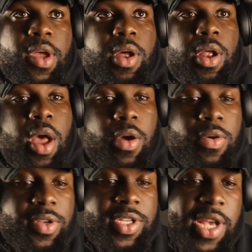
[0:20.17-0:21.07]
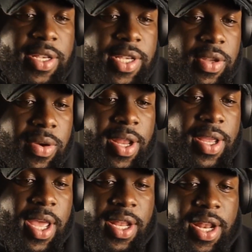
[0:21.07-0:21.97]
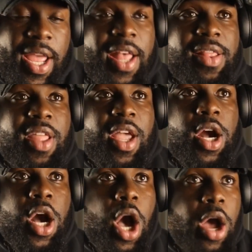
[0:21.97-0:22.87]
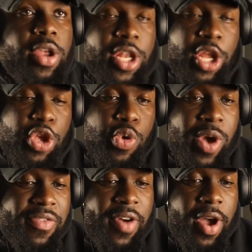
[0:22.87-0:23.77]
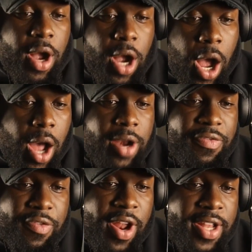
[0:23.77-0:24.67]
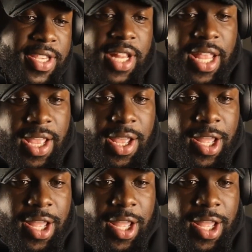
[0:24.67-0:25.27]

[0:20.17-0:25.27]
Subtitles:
Now, Chelsea took on Genk in the UEFA Conference League,